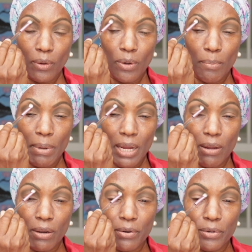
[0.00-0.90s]
or a
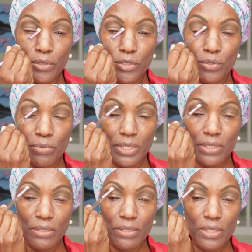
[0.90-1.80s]
bag of
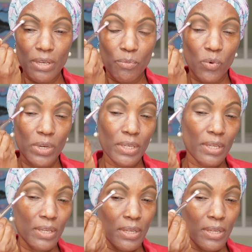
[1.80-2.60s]
groceries to someone,